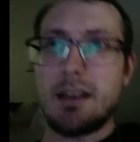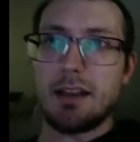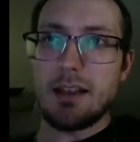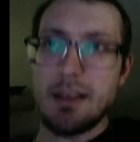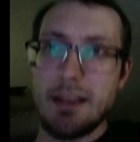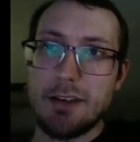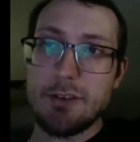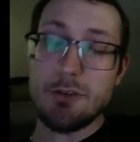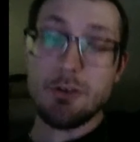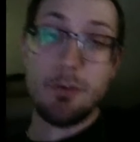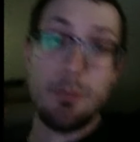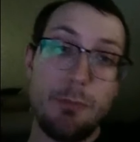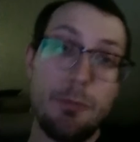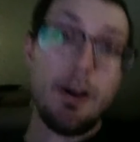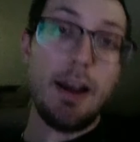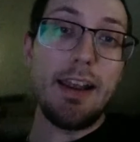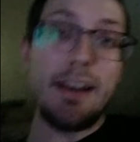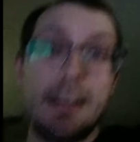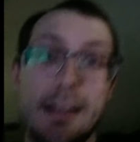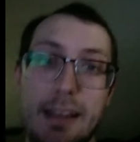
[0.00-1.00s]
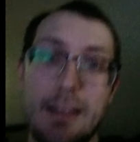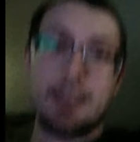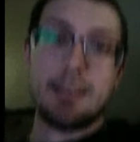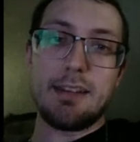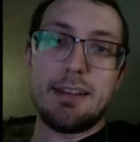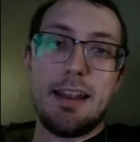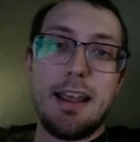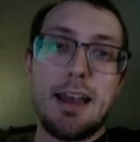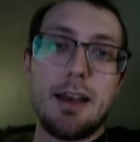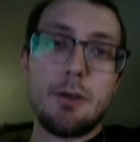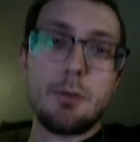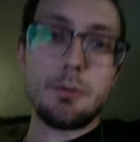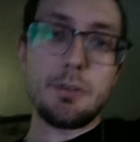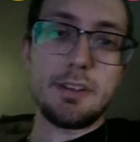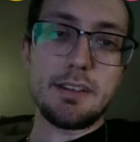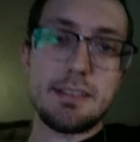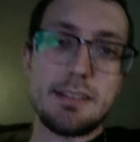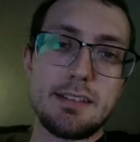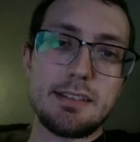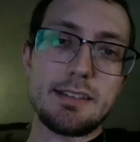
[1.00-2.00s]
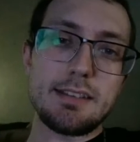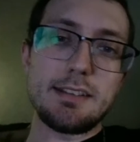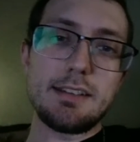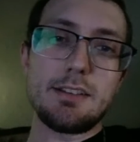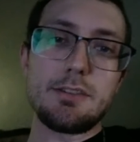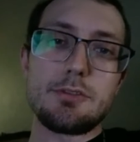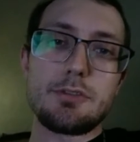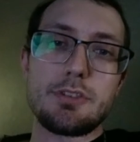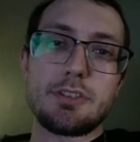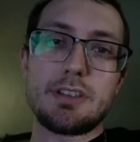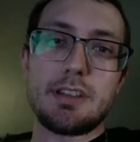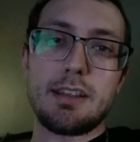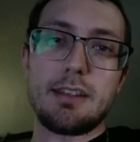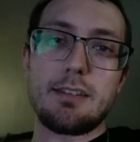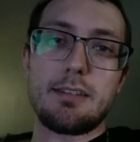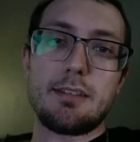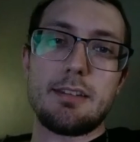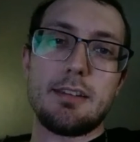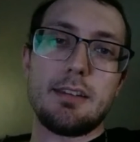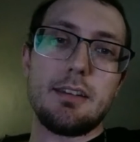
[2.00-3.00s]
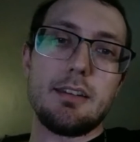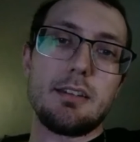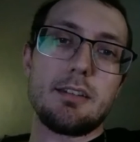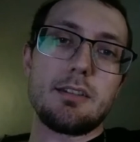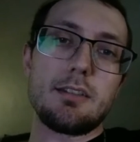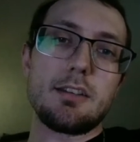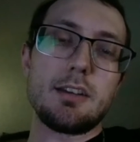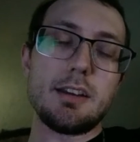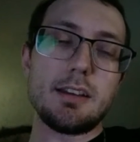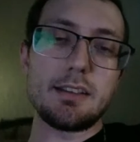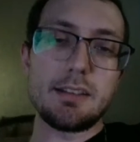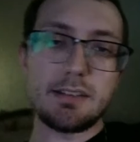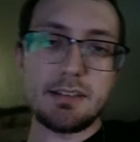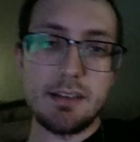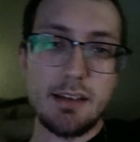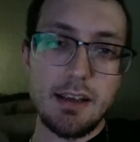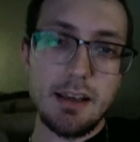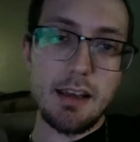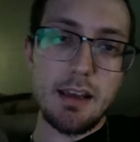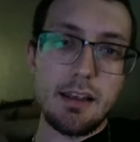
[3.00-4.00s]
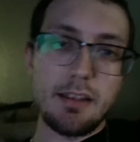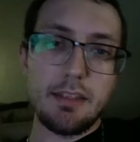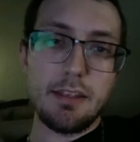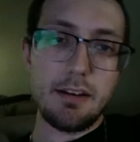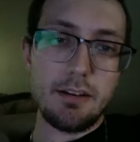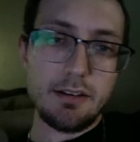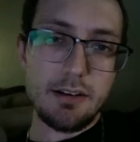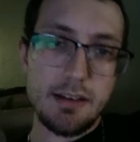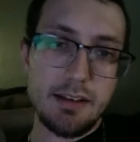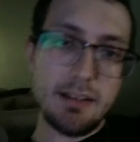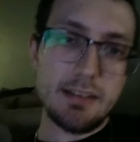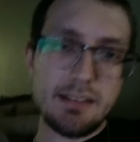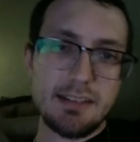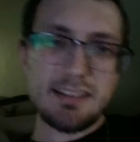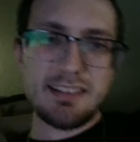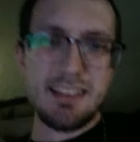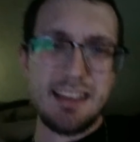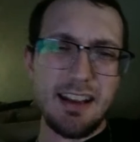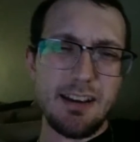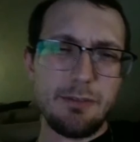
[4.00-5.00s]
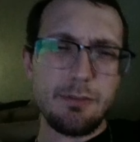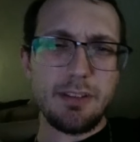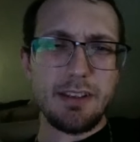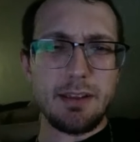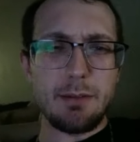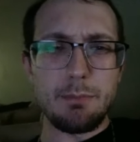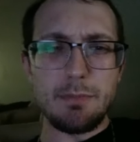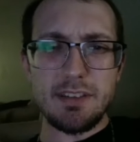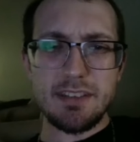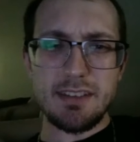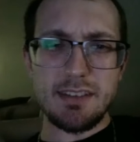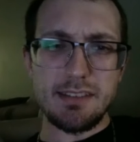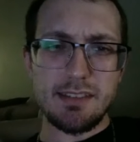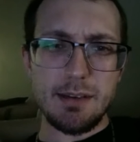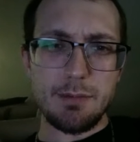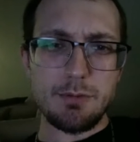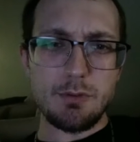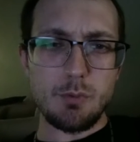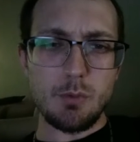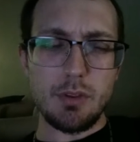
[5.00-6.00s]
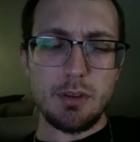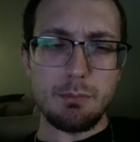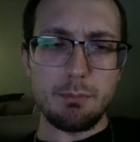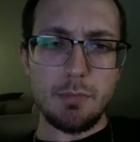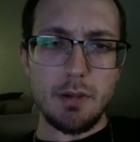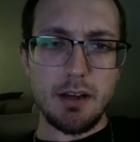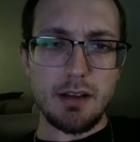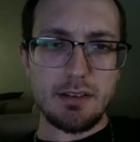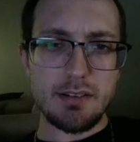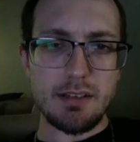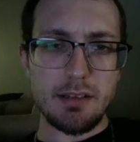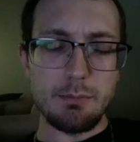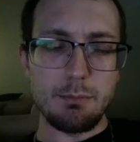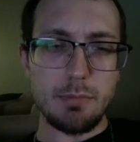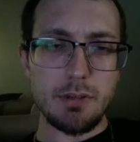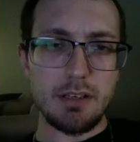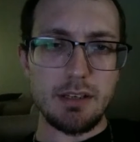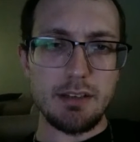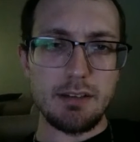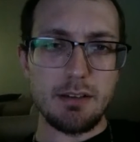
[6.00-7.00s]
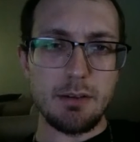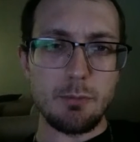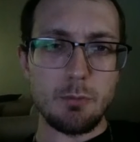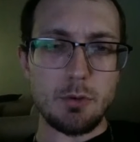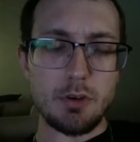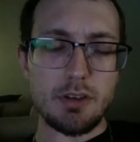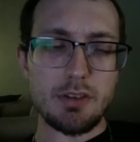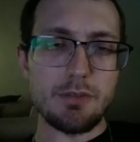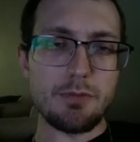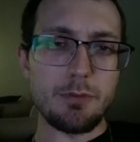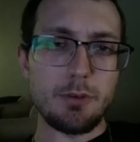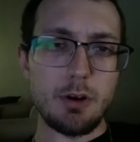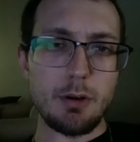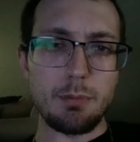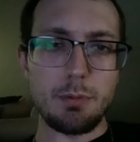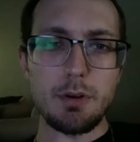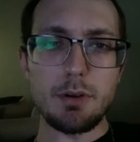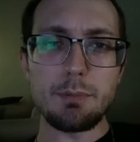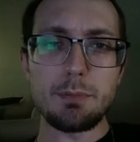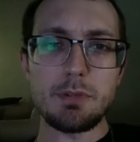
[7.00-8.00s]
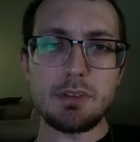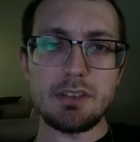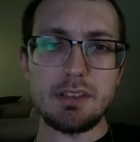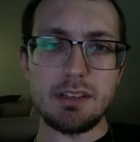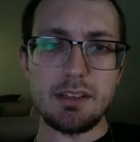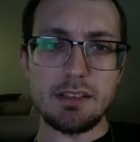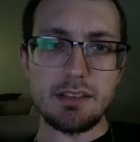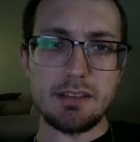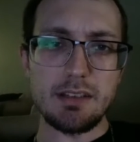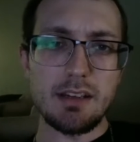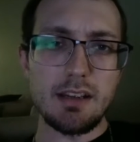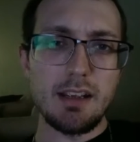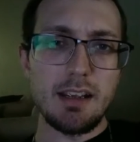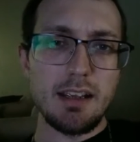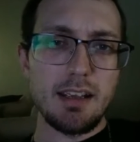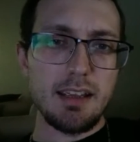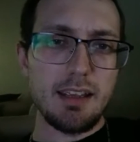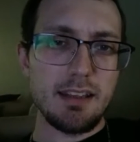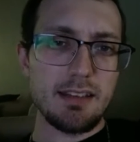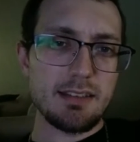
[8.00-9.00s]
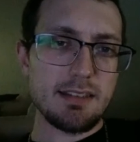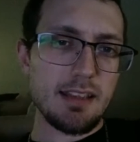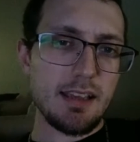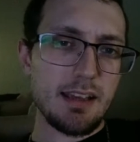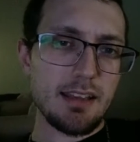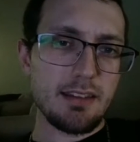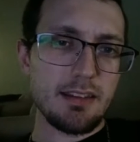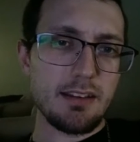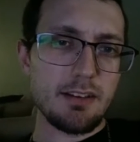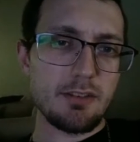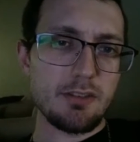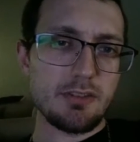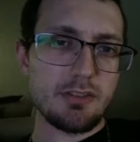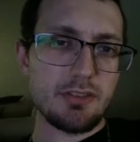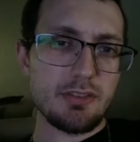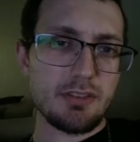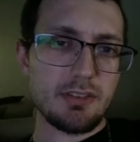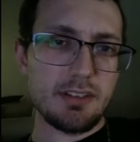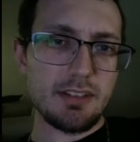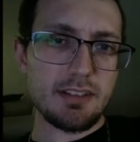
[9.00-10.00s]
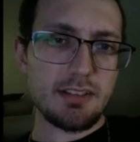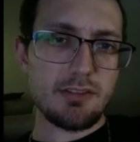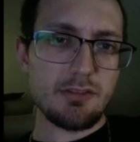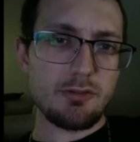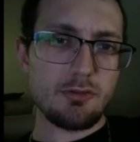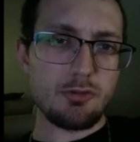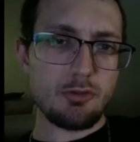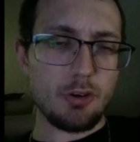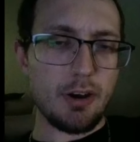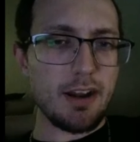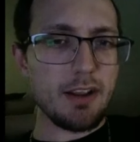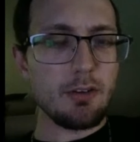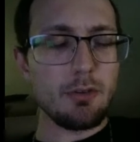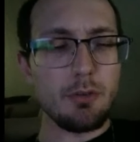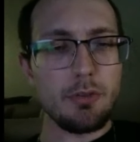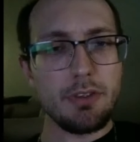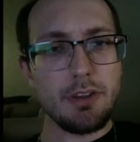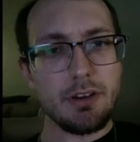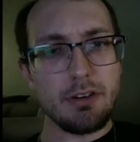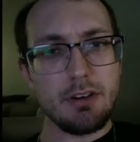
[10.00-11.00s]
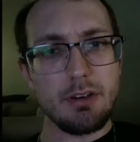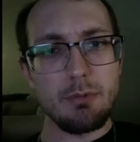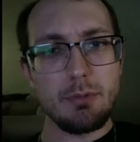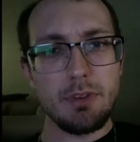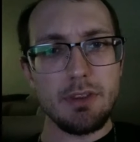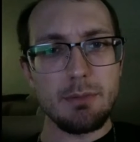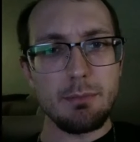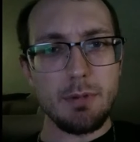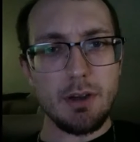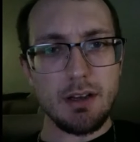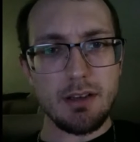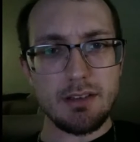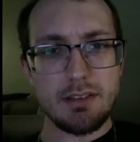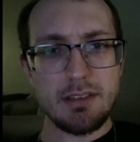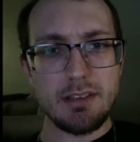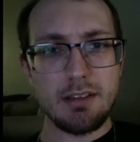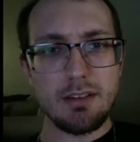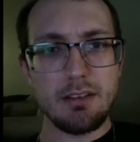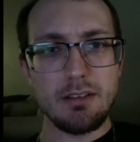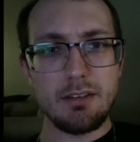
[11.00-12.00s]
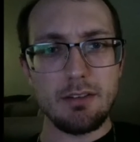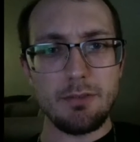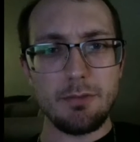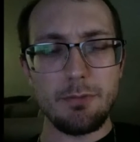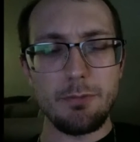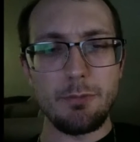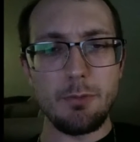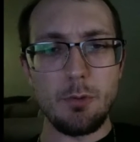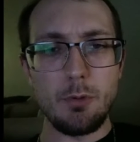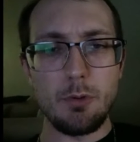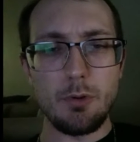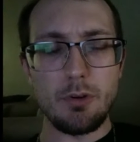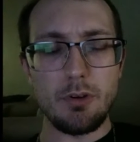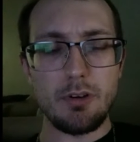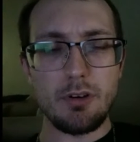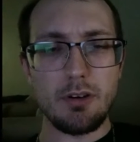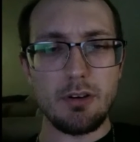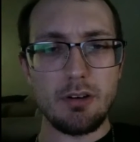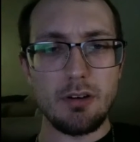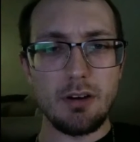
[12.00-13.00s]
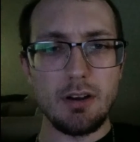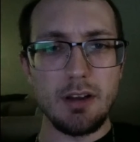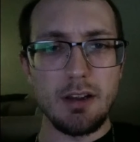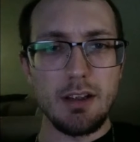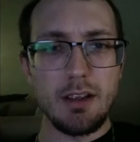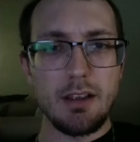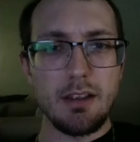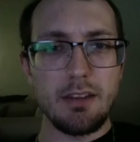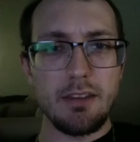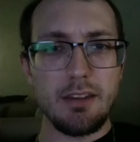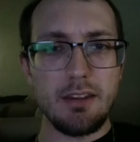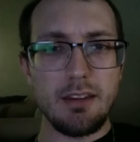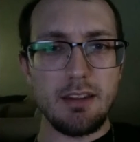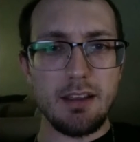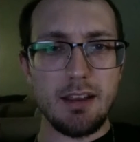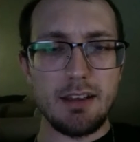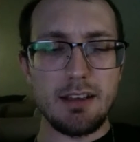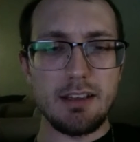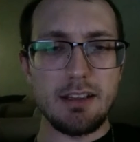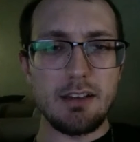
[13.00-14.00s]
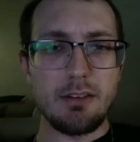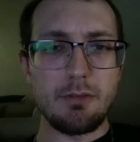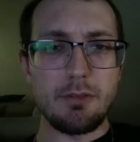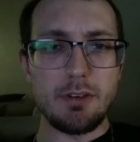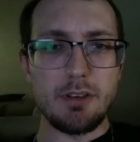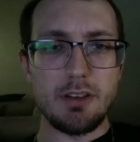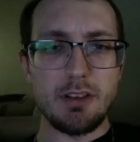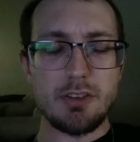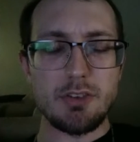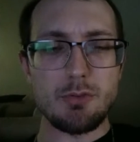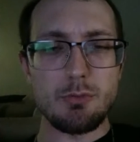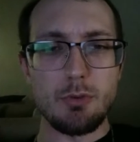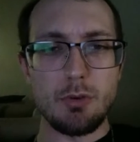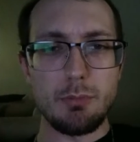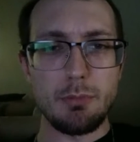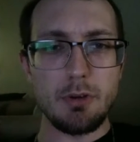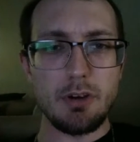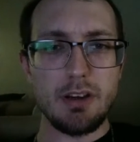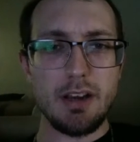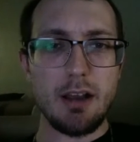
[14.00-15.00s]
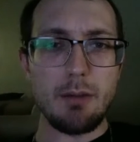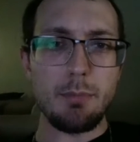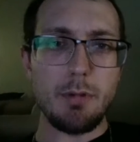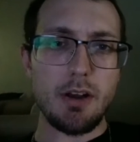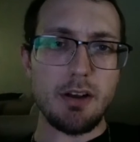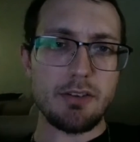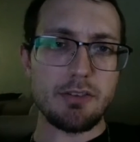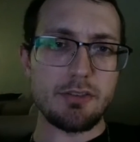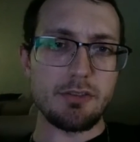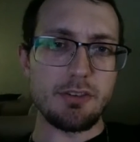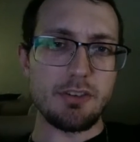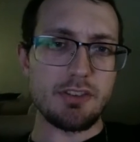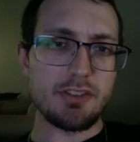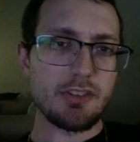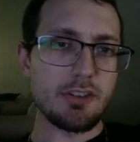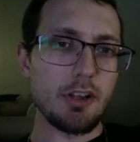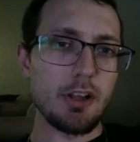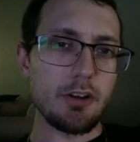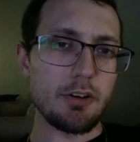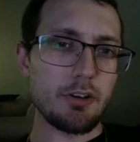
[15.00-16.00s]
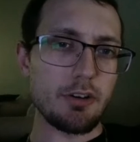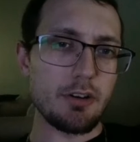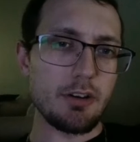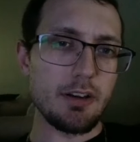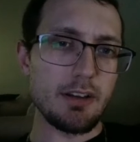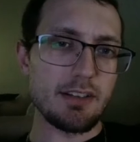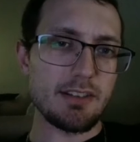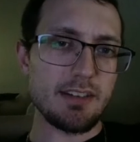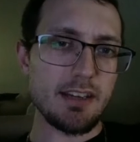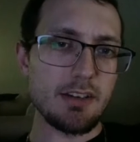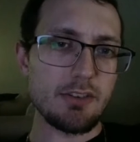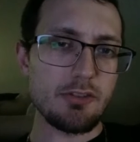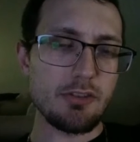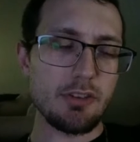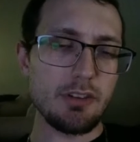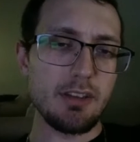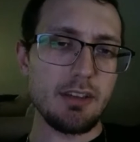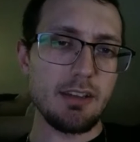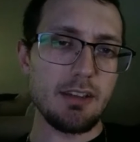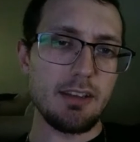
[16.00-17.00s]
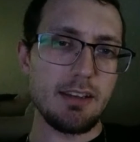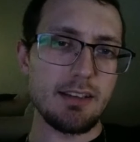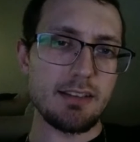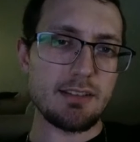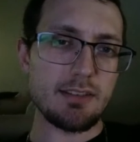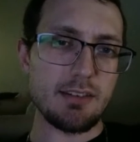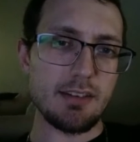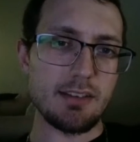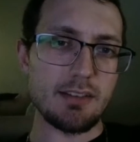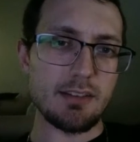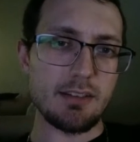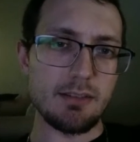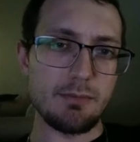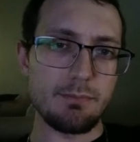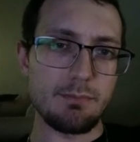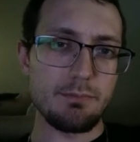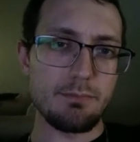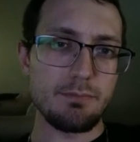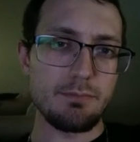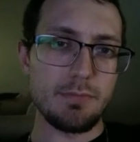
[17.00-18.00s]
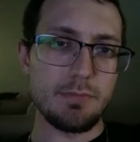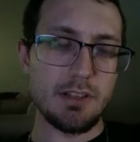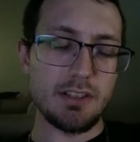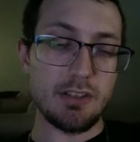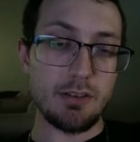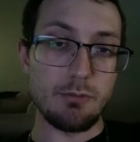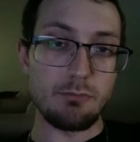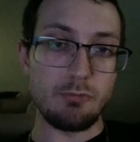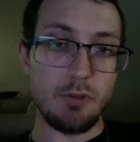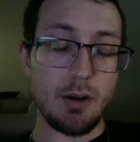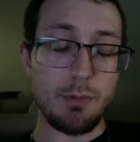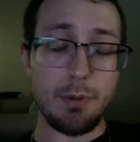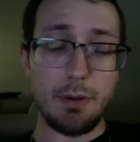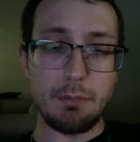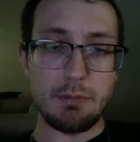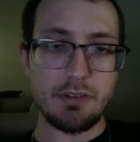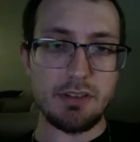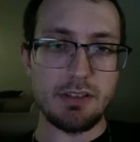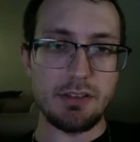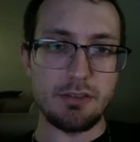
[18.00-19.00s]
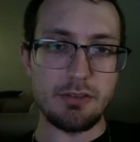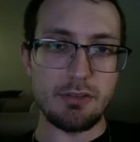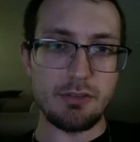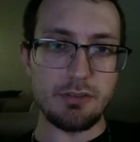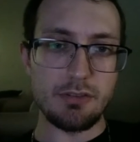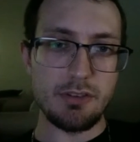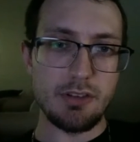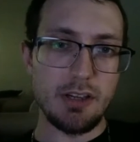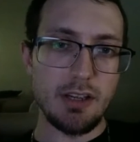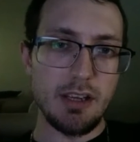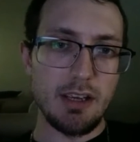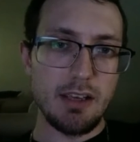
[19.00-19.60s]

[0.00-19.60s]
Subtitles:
Electric fighting. Now, this is an interesting thing, because there is kind of like a misconception with unboxing, but it works for our purposes, is that there's this triangle theory with unboxing for the idea of a swarmer, an outboxer, and a slugger. And essentially, it's a rock, paper, scissors.